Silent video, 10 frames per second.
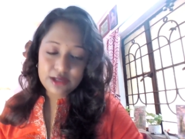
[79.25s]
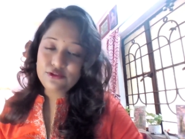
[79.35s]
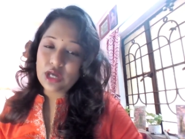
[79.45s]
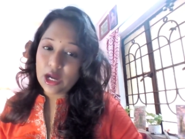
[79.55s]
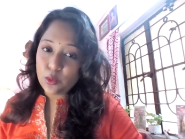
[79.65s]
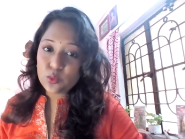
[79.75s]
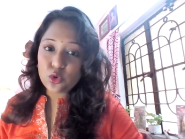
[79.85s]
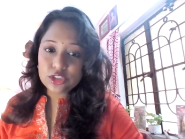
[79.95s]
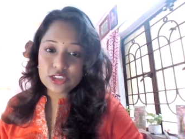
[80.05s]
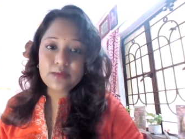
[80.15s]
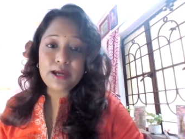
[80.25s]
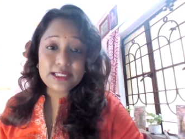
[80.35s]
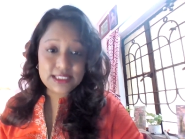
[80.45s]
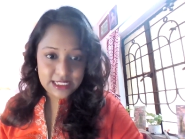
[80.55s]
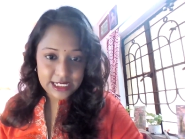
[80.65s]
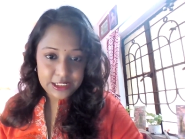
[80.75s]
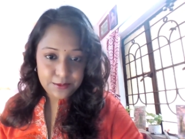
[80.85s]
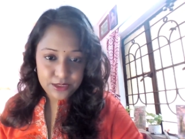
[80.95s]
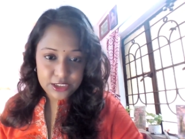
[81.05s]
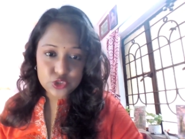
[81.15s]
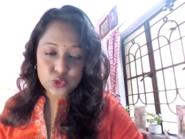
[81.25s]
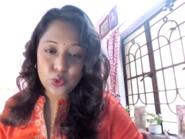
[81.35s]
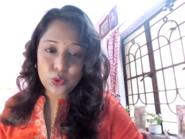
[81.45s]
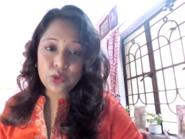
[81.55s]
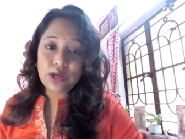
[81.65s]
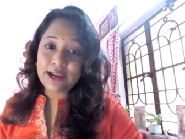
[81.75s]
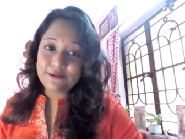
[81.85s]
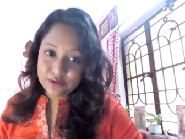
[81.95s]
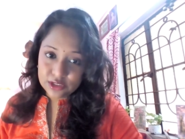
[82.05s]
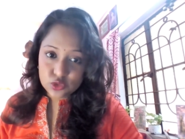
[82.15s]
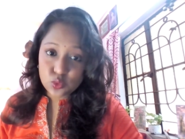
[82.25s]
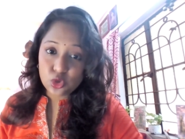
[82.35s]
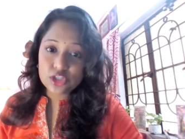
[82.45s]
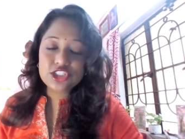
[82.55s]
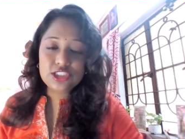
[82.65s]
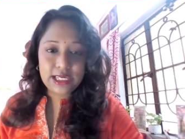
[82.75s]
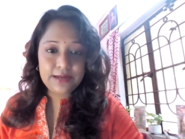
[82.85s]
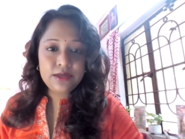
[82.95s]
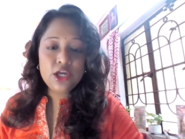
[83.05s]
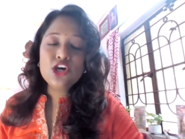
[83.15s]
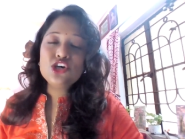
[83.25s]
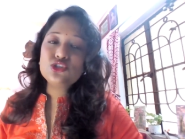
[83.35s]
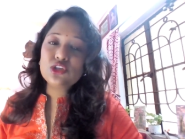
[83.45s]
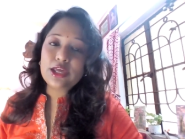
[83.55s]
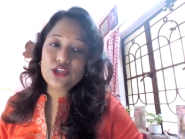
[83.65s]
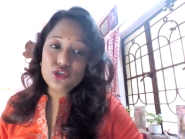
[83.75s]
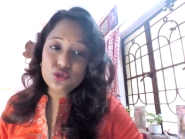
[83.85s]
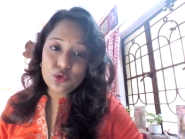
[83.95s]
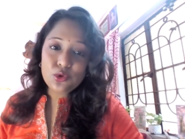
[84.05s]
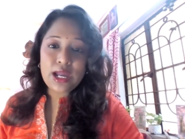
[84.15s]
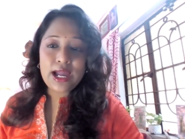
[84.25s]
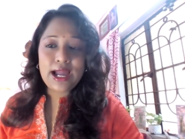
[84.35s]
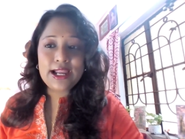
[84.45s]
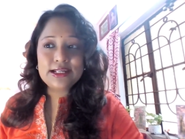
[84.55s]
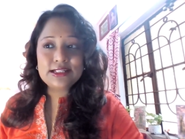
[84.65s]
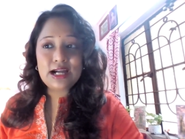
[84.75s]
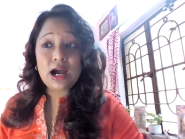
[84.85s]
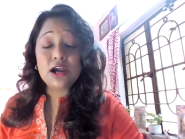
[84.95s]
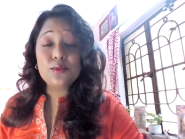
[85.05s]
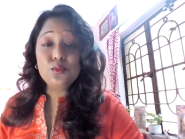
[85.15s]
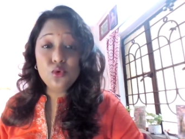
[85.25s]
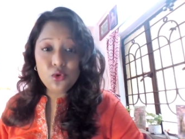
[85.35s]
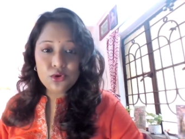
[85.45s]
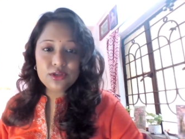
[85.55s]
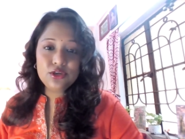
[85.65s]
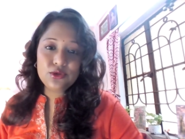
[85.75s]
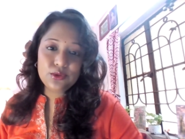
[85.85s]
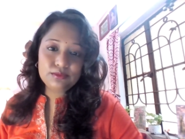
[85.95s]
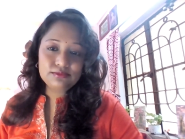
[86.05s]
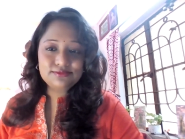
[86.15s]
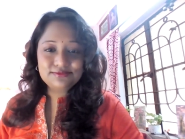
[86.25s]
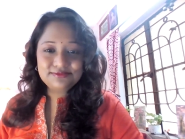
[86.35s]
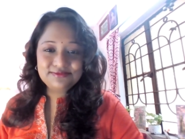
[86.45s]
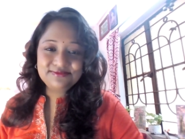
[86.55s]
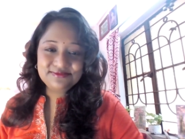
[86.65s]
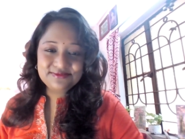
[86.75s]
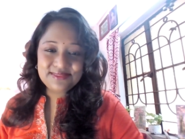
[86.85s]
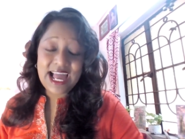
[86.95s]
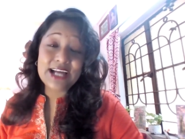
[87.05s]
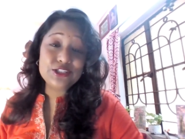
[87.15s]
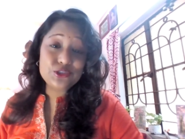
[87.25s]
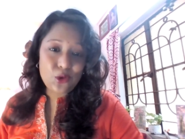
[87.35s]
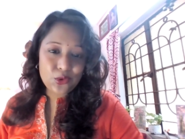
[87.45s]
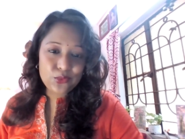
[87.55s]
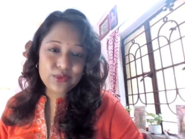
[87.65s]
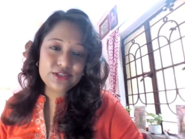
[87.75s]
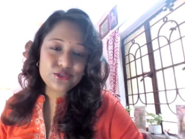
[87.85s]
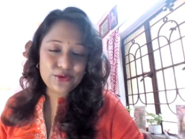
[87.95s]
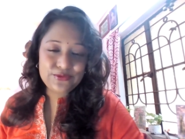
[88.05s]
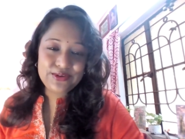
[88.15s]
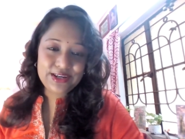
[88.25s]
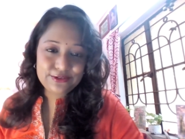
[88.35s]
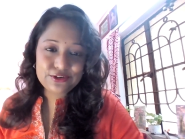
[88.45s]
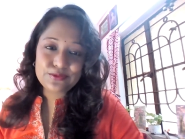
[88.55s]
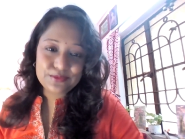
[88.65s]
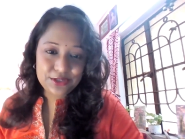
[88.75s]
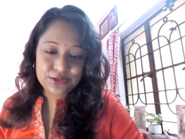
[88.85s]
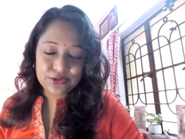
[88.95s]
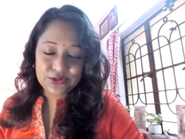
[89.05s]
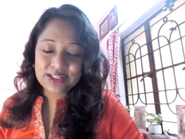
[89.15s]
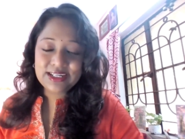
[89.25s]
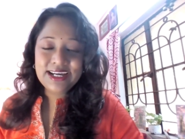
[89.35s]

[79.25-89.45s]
If you haven't watched them as yet, please go and first watch them so that you know and are more, hands-on with the software from here on.